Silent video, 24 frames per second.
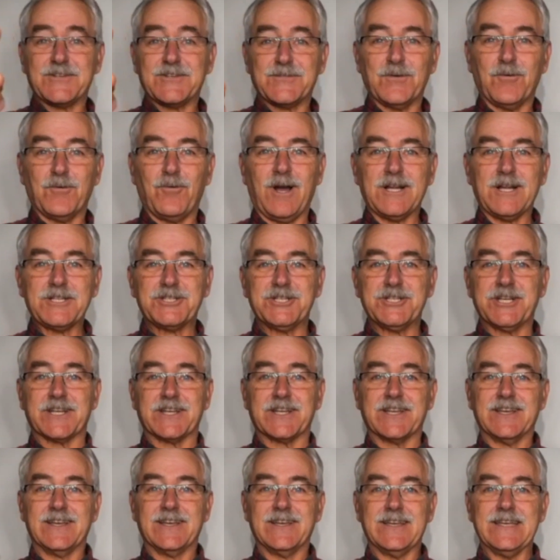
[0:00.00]
for watching.
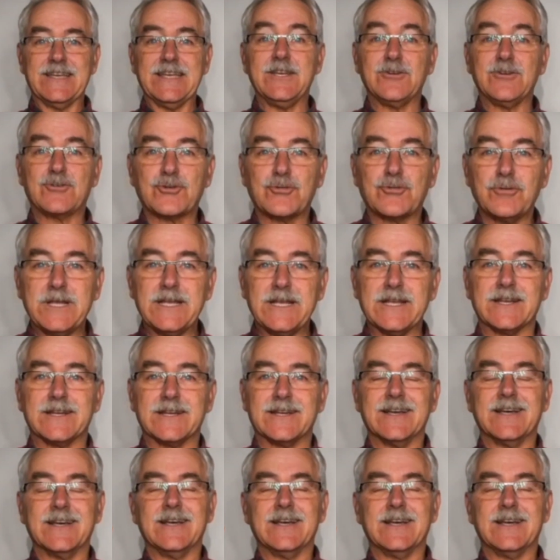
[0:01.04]
Intrigued?